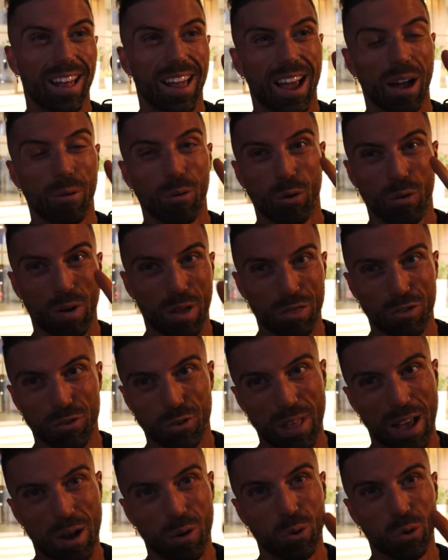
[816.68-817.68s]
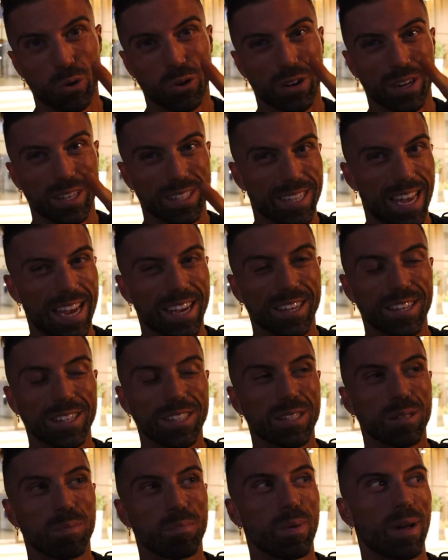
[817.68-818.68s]
I will run through that order in a
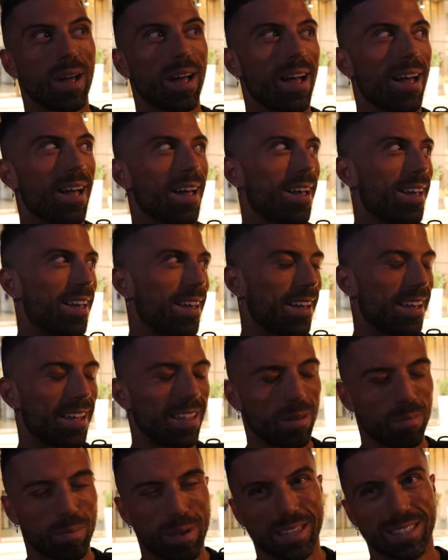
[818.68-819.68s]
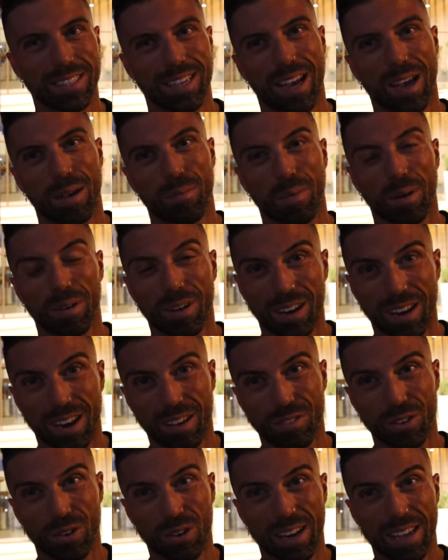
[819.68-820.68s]
second, but in the meantime, I'm gonna
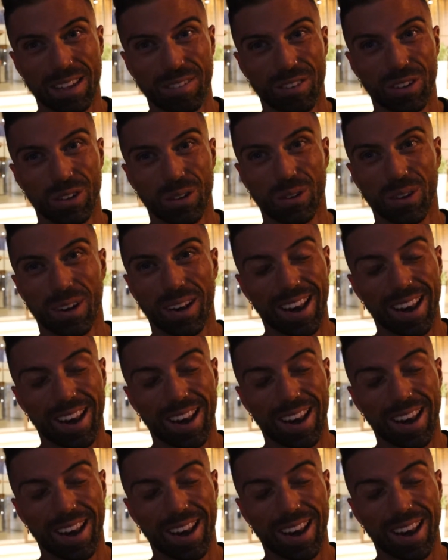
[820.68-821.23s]
love you and leave you.